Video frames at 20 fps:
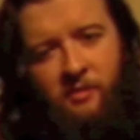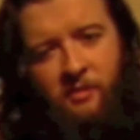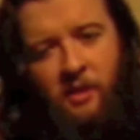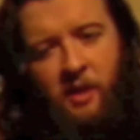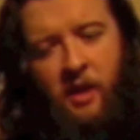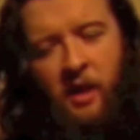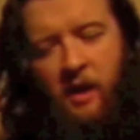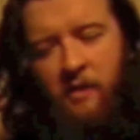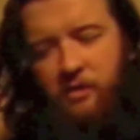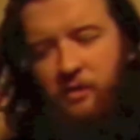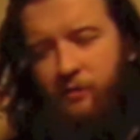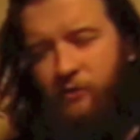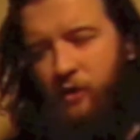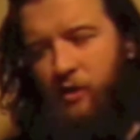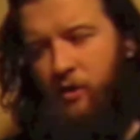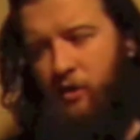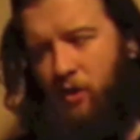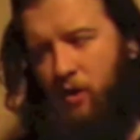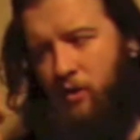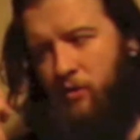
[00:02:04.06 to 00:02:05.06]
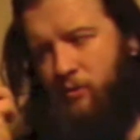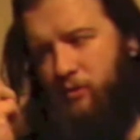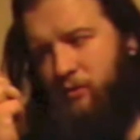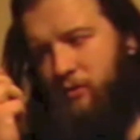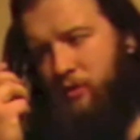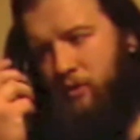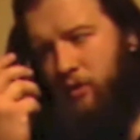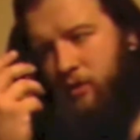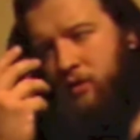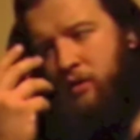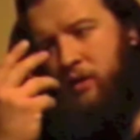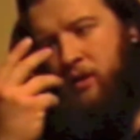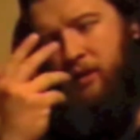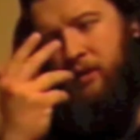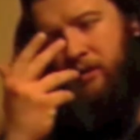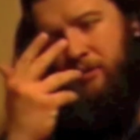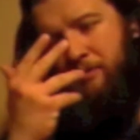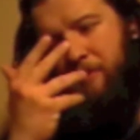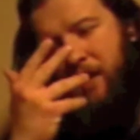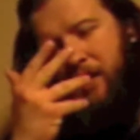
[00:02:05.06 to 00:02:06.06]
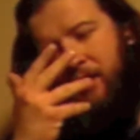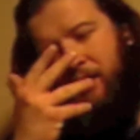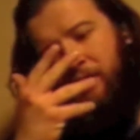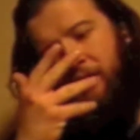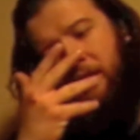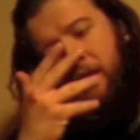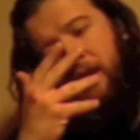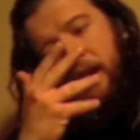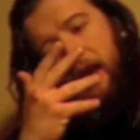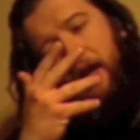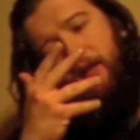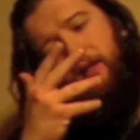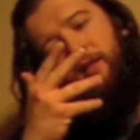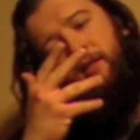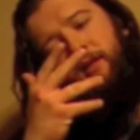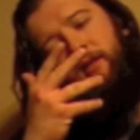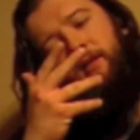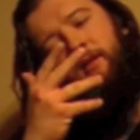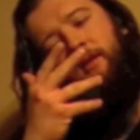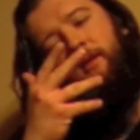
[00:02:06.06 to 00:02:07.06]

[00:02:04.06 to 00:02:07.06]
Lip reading: and out of her own goodness make the net